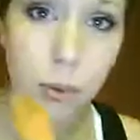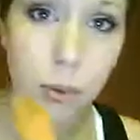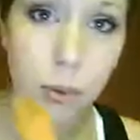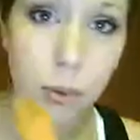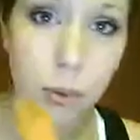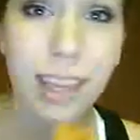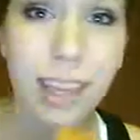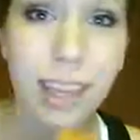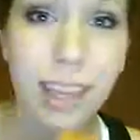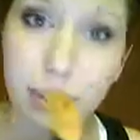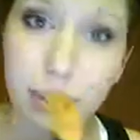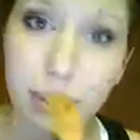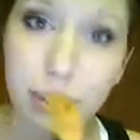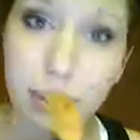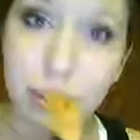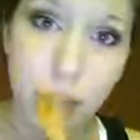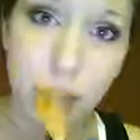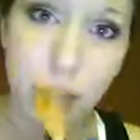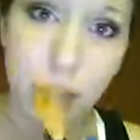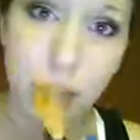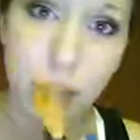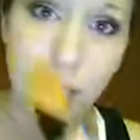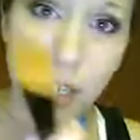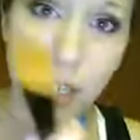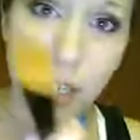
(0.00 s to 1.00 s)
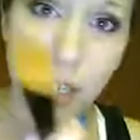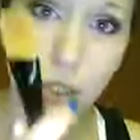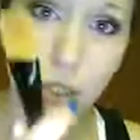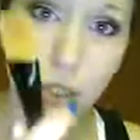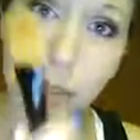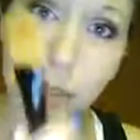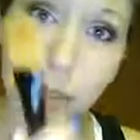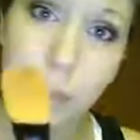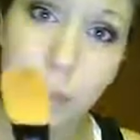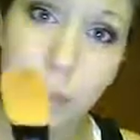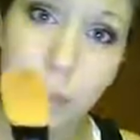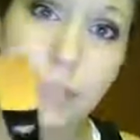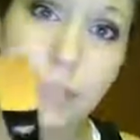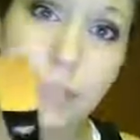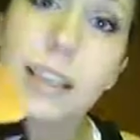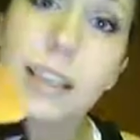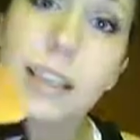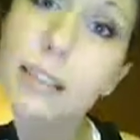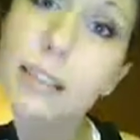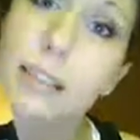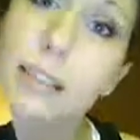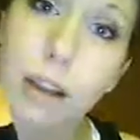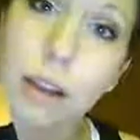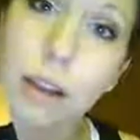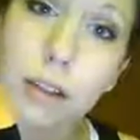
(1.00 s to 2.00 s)
like as much is actually $26.
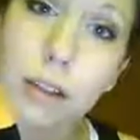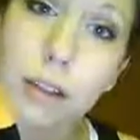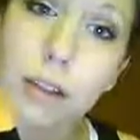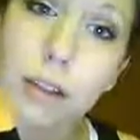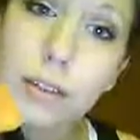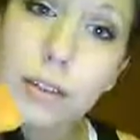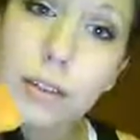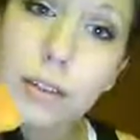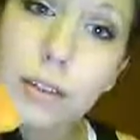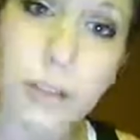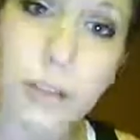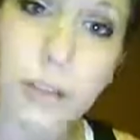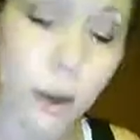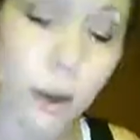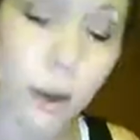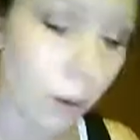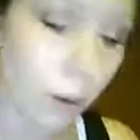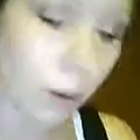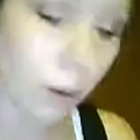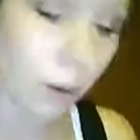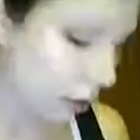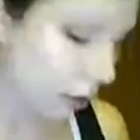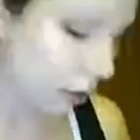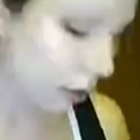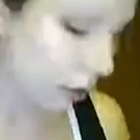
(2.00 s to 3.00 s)
So